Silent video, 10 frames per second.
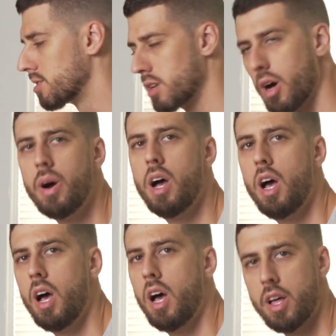So
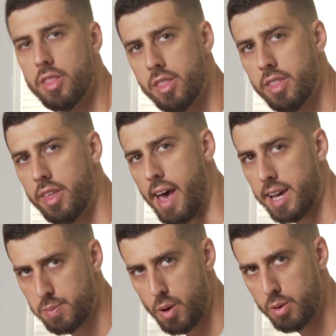the
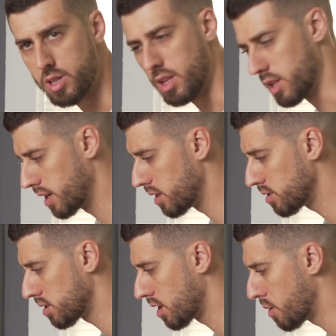export was a little
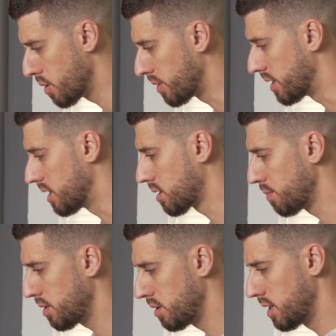slower with this
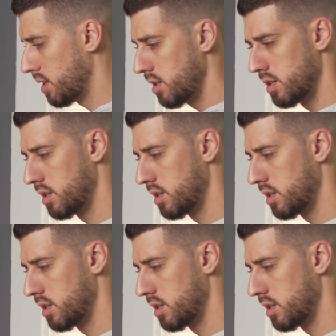computer,